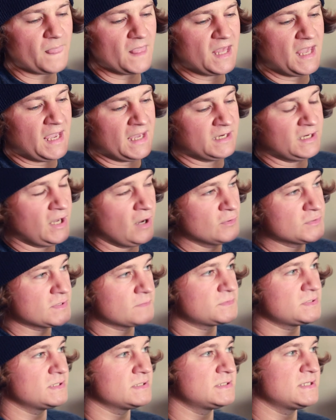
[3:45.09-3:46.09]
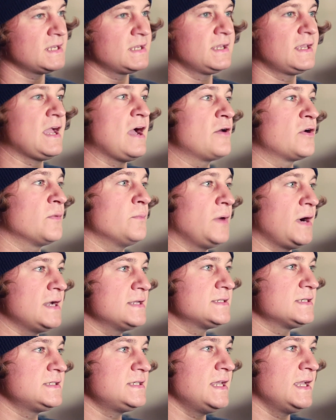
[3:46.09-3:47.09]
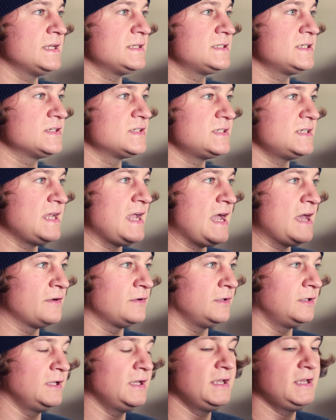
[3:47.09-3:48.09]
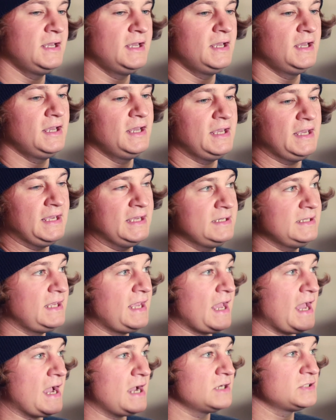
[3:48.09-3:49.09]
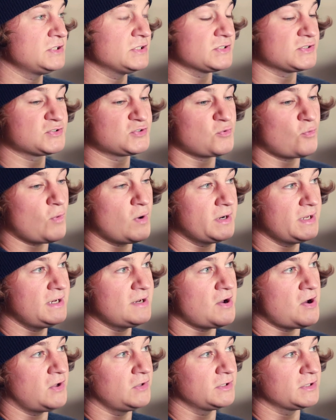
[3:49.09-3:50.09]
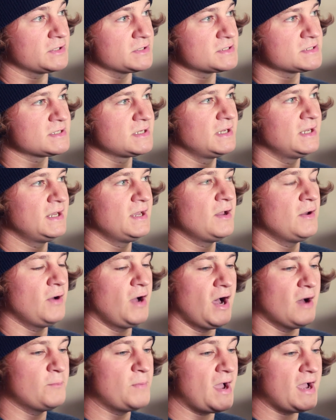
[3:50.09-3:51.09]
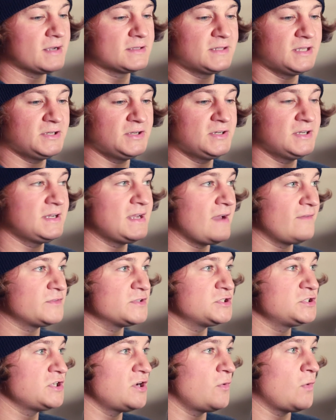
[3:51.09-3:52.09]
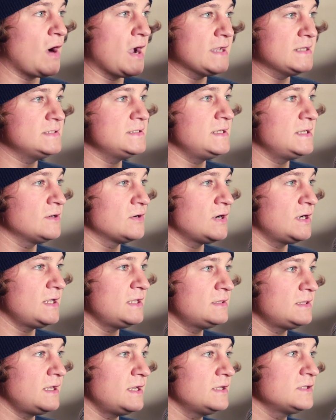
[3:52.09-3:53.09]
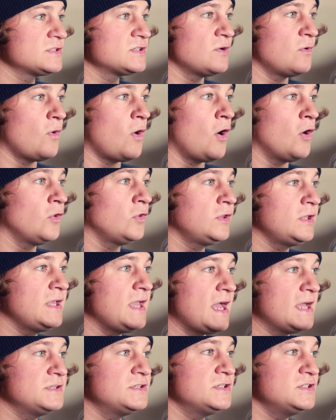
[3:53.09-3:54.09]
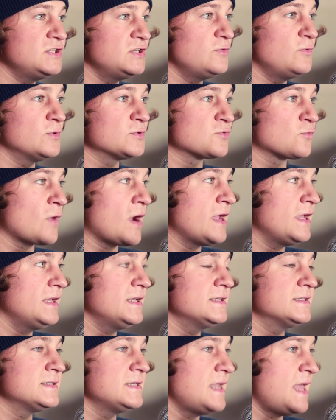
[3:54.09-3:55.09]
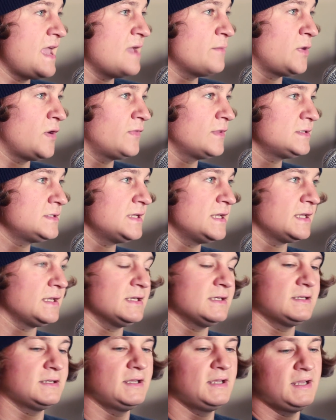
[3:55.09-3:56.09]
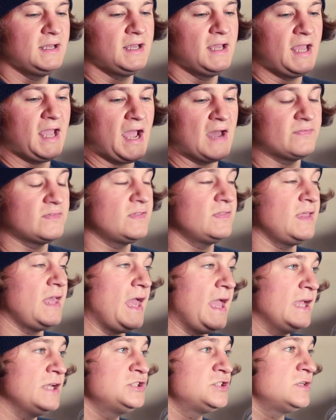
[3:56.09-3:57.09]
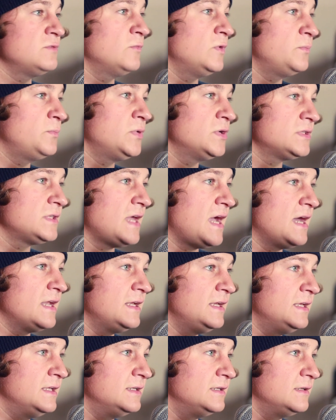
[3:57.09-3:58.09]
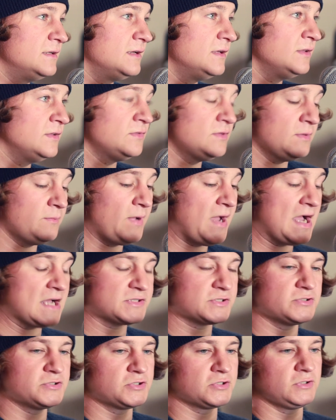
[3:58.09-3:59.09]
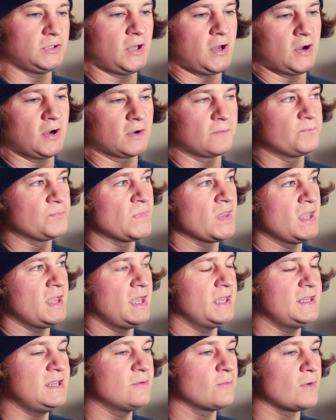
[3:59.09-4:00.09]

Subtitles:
and goes up to the ticket counter, buys a ticket to Seattle in cash. It's $20. Back then, you didn't have to show ID or anything, so all he had to do was write his name on the ticket, and then the agent would put that in the passenger log. And he